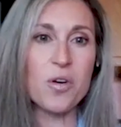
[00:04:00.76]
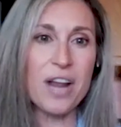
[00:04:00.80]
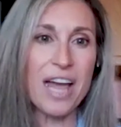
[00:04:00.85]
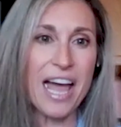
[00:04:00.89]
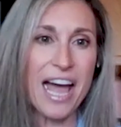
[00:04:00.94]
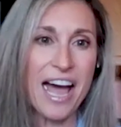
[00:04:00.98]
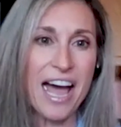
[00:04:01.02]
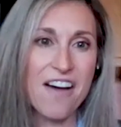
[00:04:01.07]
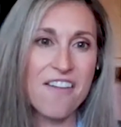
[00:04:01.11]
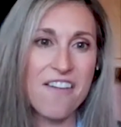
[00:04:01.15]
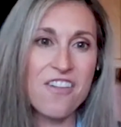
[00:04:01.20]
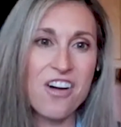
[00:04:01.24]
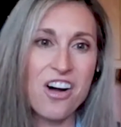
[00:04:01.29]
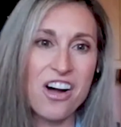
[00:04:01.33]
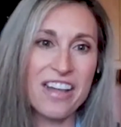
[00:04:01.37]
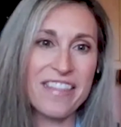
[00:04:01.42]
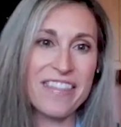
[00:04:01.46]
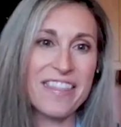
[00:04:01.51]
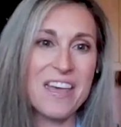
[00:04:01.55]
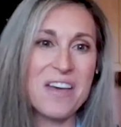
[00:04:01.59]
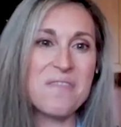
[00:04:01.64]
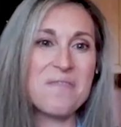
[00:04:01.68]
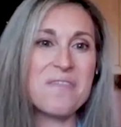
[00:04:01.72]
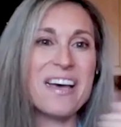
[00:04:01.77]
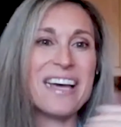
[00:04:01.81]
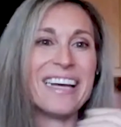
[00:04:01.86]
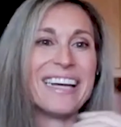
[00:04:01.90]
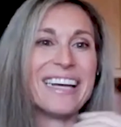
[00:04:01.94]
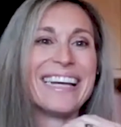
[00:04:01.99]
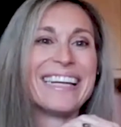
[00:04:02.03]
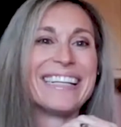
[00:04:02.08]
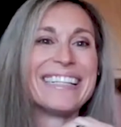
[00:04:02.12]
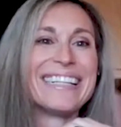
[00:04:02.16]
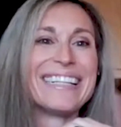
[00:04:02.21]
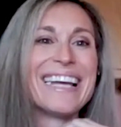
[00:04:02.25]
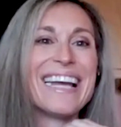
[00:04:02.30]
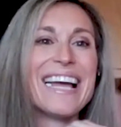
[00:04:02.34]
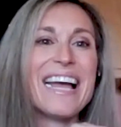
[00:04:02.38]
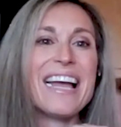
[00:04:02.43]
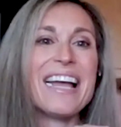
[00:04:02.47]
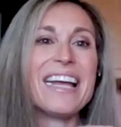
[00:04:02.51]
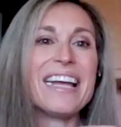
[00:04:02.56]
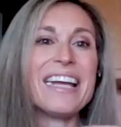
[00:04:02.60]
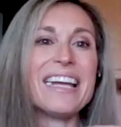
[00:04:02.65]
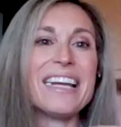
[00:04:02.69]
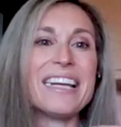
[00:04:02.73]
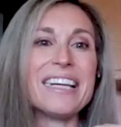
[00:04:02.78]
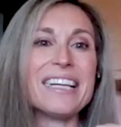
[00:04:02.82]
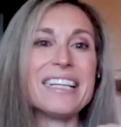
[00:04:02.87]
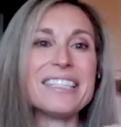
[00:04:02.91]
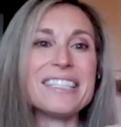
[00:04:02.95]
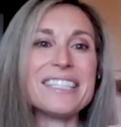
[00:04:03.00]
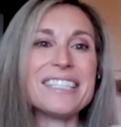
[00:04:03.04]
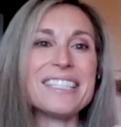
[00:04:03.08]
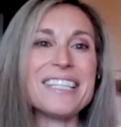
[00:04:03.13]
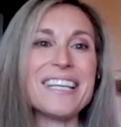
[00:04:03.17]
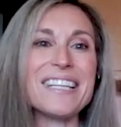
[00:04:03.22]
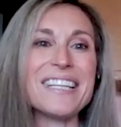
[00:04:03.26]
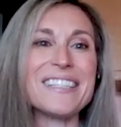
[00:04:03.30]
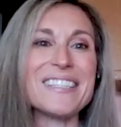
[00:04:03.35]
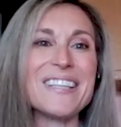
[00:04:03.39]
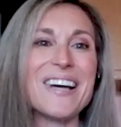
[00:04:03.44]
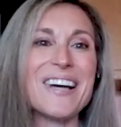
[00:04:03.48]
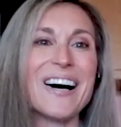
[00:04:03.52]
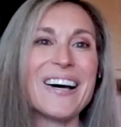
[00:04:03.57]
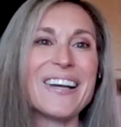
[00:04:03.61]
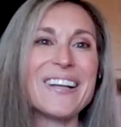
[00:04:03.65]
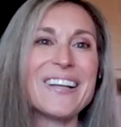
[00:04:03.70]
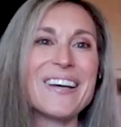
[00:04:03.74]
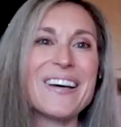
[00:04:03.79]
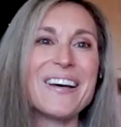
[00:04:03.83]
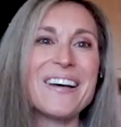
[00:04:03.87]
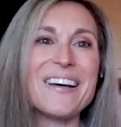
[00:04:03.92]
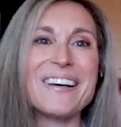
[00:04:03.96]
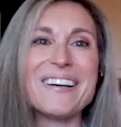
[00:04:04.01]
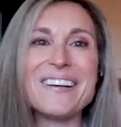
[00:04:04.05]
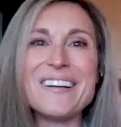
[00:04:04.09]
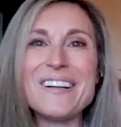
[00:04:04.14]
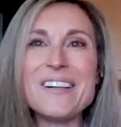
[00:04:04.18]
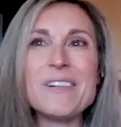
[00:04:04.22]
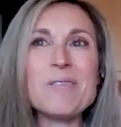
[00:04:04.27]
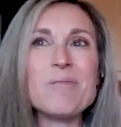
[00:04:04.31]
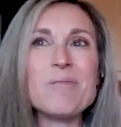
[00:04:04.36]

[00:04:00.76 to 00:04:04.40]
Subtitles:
don't have on them. And it's not a,